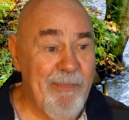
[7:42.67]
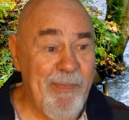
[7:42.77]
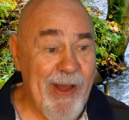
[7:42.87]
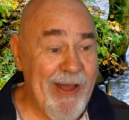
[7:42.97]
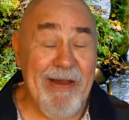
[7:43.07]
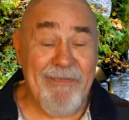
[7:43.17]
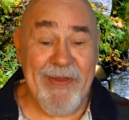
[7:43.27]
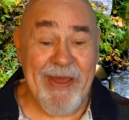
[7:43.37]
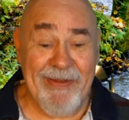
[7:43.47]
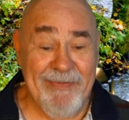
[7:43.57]
But I
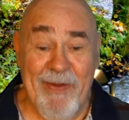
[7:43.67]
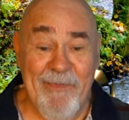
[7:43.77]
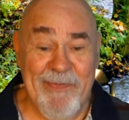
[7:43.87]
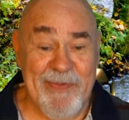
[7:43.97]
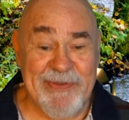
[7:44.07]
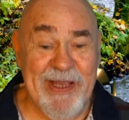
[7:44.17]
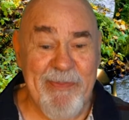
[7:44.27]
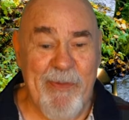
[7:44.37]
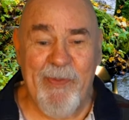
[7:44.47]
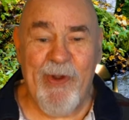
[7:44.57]
felt it was like
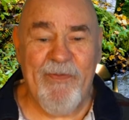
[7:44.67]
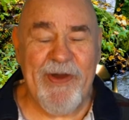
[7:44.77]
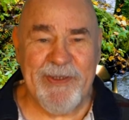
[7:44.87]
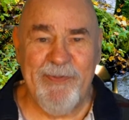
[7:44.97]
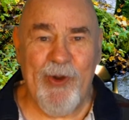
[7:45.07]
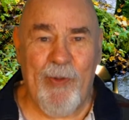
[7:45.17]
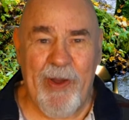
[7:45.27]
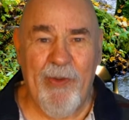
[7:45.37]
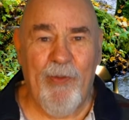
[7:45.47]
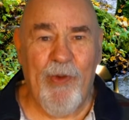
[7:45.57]
my first
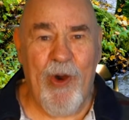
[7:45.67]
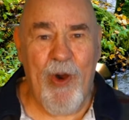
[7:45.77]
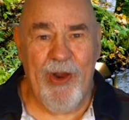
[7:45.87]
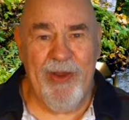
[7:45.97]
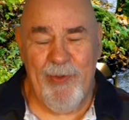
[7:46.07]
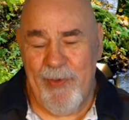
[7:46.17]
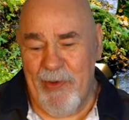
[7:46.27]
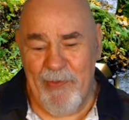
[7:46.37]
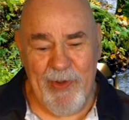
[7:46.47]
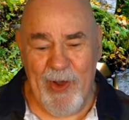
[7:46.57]
proper walk, with me
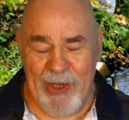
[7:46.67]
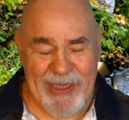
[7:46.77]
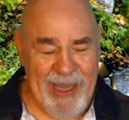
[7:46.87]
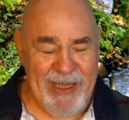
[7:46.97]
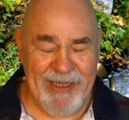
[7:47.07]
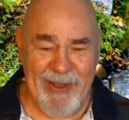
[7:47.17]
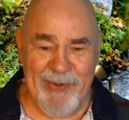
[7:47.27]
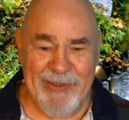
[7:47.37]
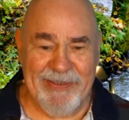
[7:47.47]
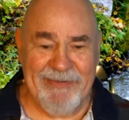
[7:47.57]
all kitted
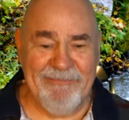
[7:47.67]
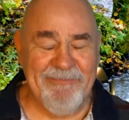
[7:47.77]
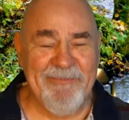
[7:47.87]
out and